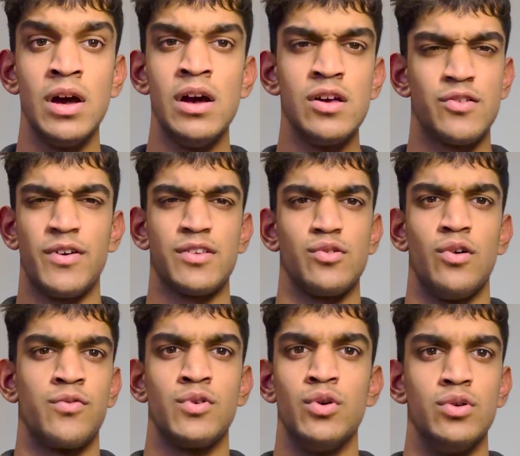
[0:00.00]
So that's
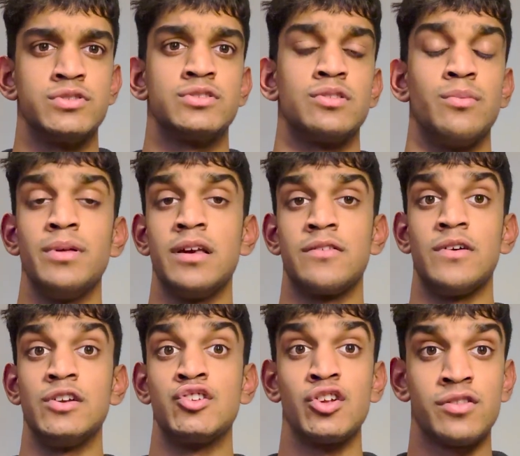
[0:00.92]
of course the place where
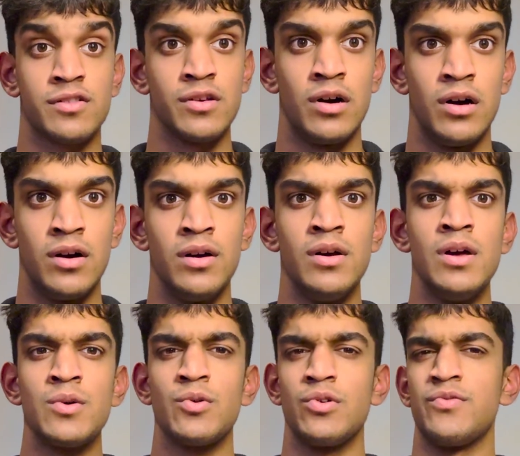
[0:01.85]
you should start,
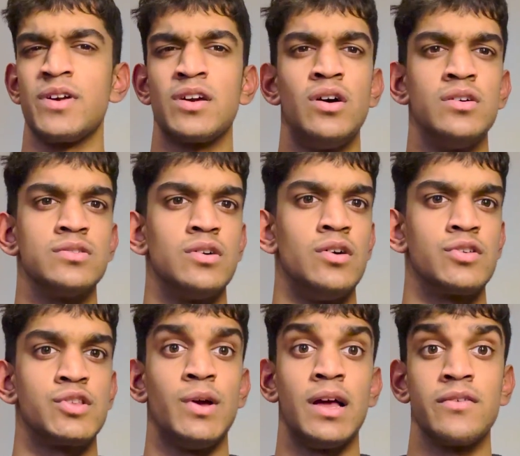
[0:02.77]
because they can't
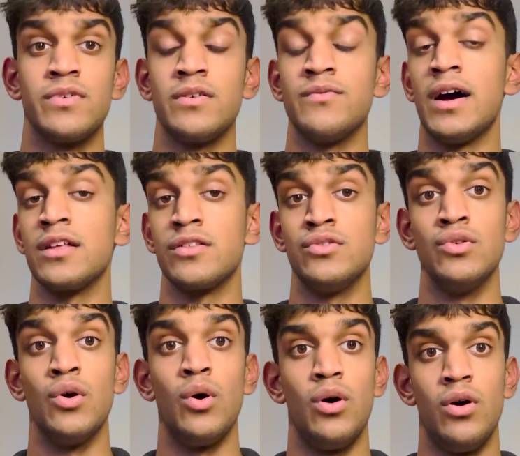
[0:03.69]
ask you anything that's
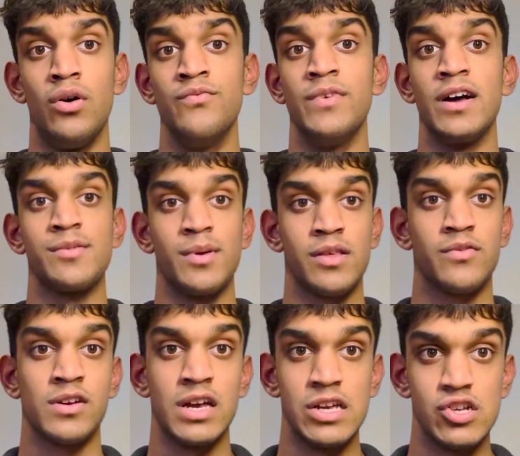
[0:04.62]
not on that
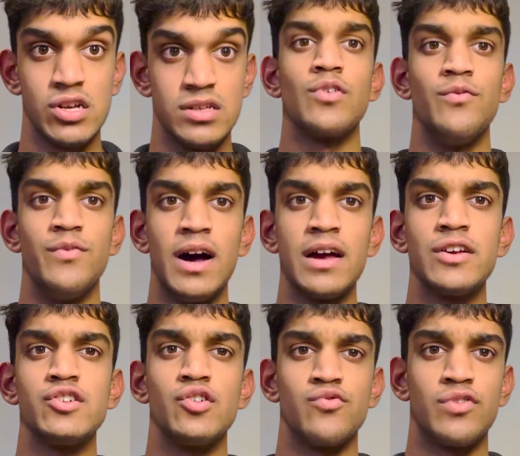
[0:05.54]
specification. From there, you
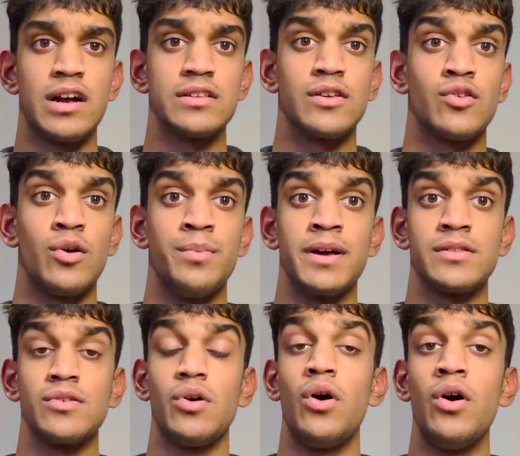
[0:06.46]
should rank the topics
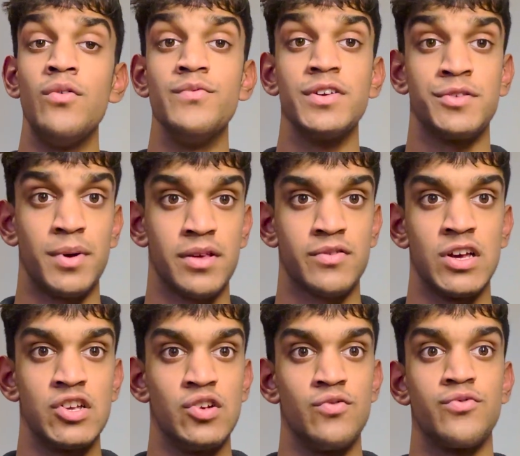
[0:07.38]
on the
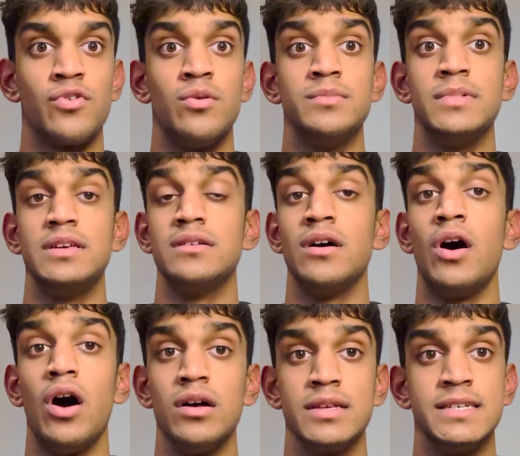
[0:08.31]
specification from
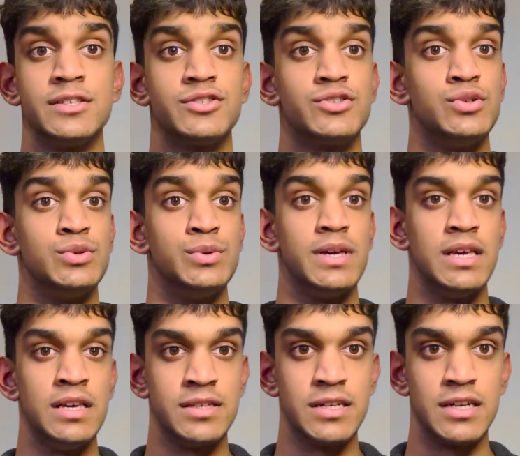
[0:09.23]
hardest to
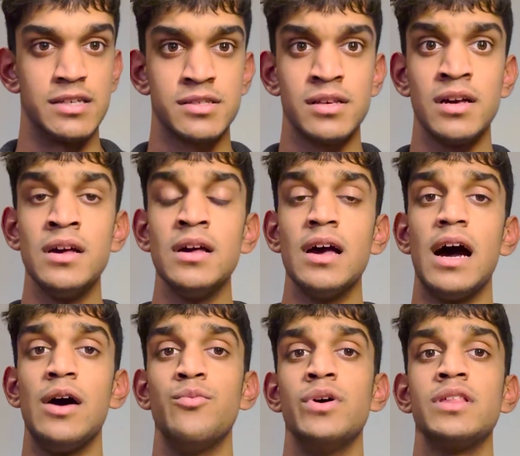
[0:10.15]
easiest.
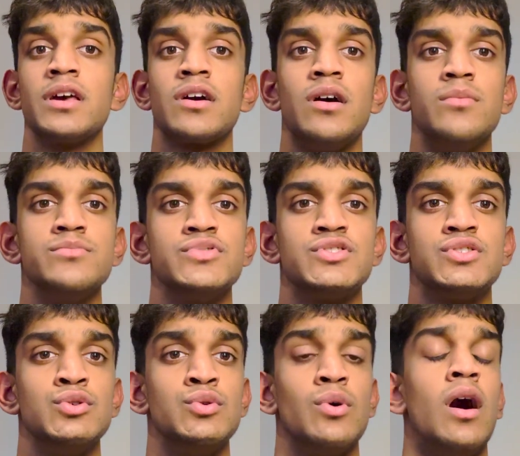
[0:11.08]
And when it comes
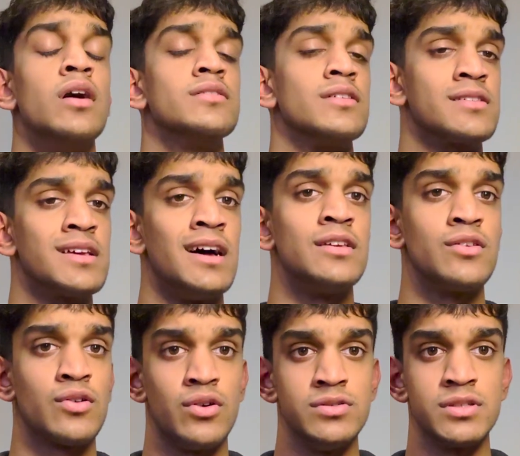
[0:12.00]
to understanding the
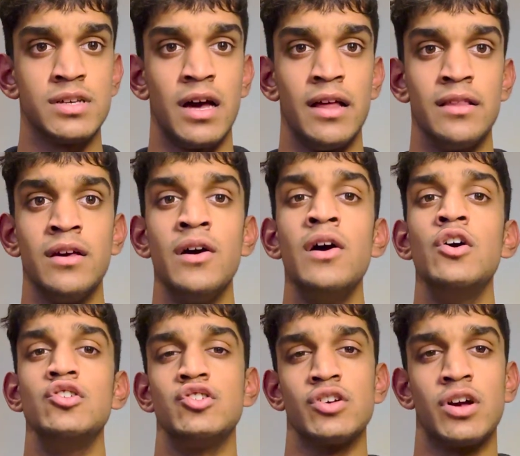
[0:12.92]
content,
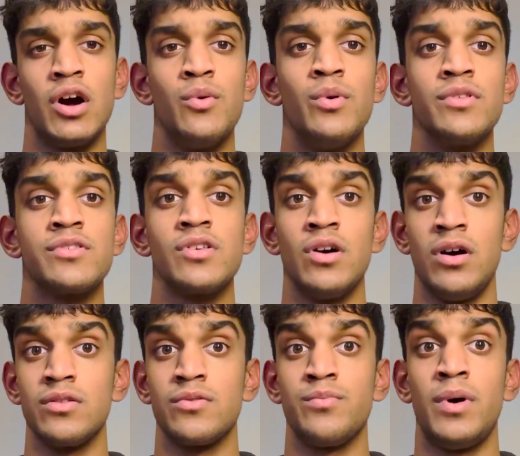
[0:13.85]
you should go and
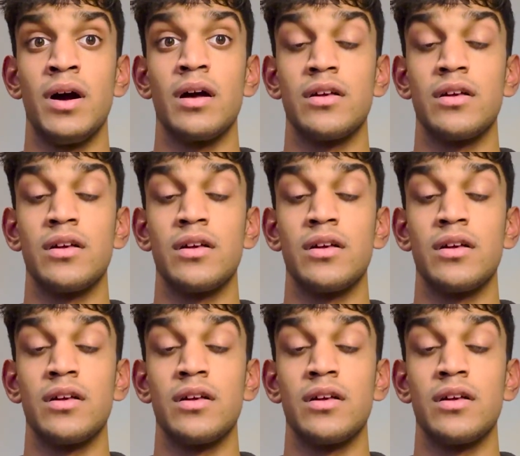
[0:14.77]
start by